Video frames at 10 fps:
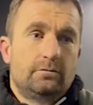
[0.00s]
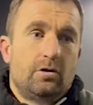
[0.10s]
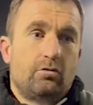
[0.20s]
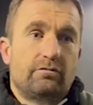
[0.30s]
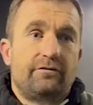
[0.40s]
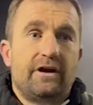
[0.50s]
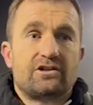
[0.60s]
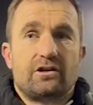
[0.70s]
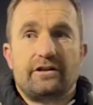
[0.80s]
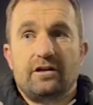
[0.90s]
on
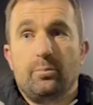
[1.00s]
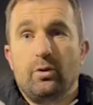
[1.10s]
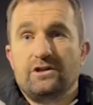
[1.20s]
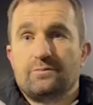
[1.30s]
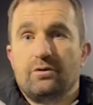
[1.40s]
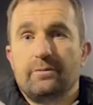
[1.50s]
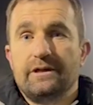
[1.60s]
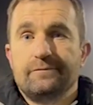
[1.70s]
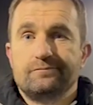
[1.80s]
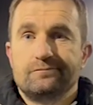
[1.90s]
reflection, I think a point's
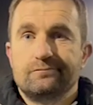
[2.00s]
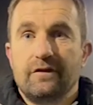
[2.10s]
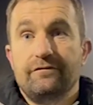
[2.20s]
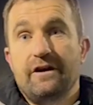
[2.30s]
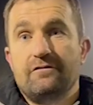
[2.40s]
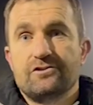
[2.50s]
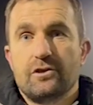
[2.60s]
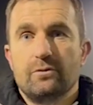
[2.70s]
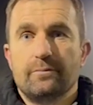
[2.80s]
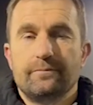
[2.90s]
probably a fair result.